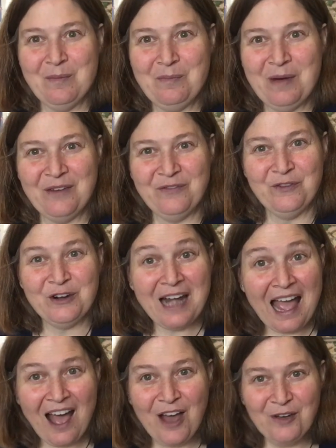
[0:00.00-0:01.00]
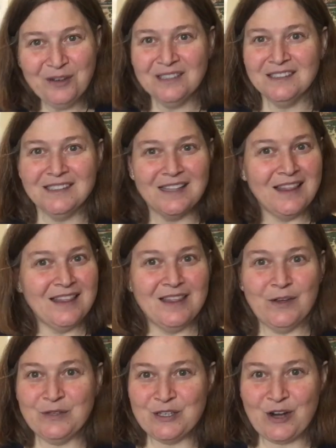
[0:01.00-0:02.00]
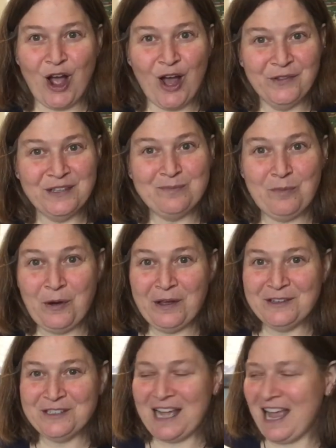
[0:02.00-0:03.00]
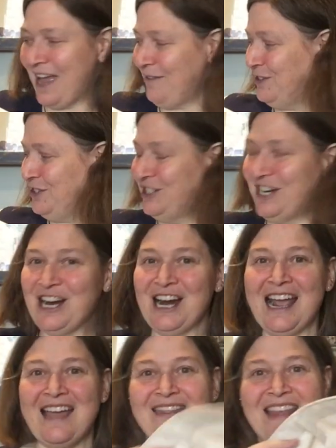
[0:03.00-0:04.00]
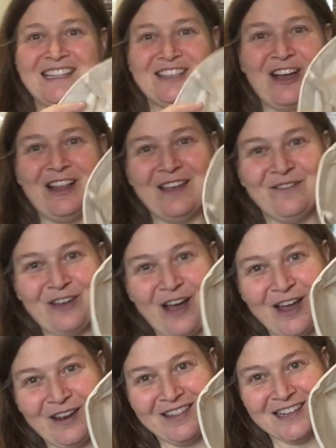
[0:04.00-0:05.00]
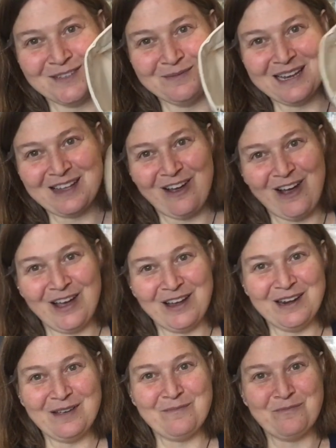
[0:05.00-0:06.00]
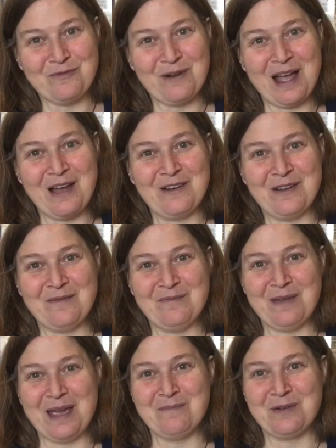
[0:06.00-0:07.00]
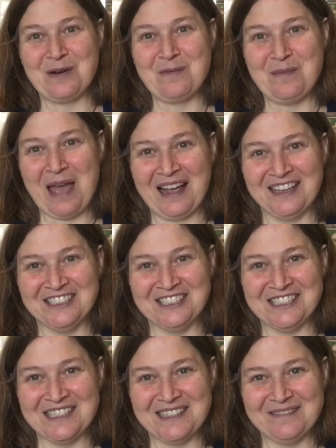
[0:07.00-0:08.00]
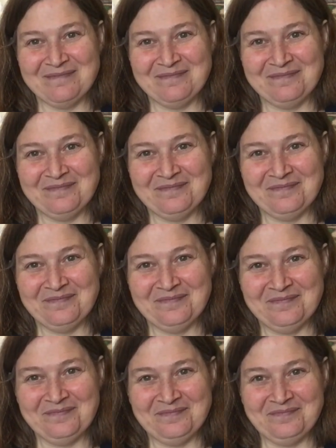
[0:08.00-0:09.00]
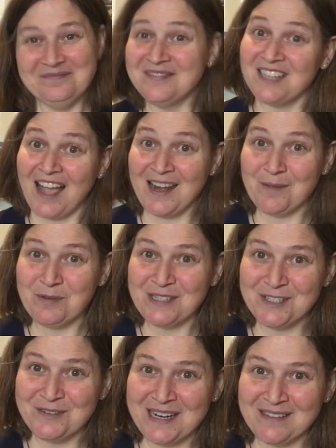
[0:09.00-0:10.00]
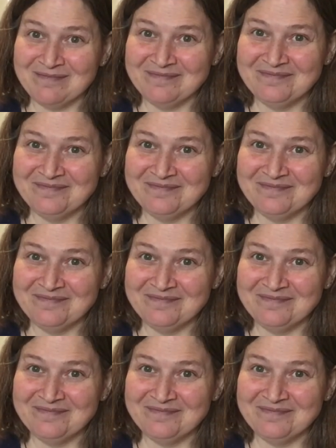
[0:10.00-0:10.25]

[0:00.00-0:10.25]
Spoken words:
But for now, those are all the spoilers I have to share, and that's all I've got this week on brown paper packages tied up with string.